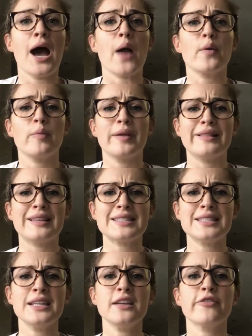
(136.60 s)
I will be
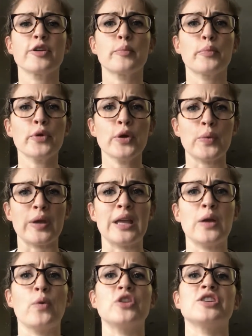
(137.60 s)
listening for
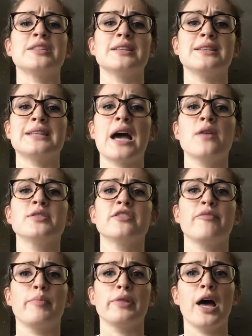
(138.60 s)
bruit, which is the sound
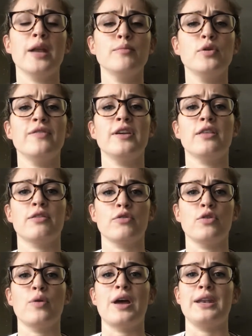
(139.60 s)
of blood moving
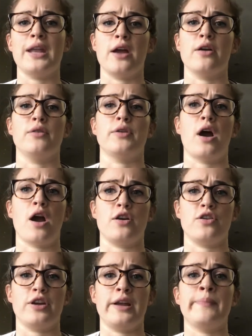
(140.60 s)
through a narrowed
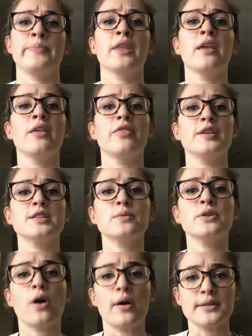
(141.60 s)
artery. This
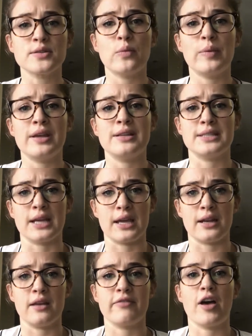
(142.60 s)
would also be
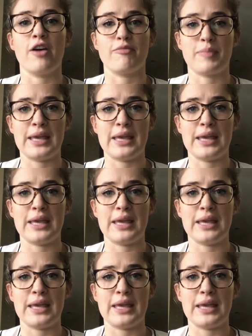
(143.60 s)
indicative of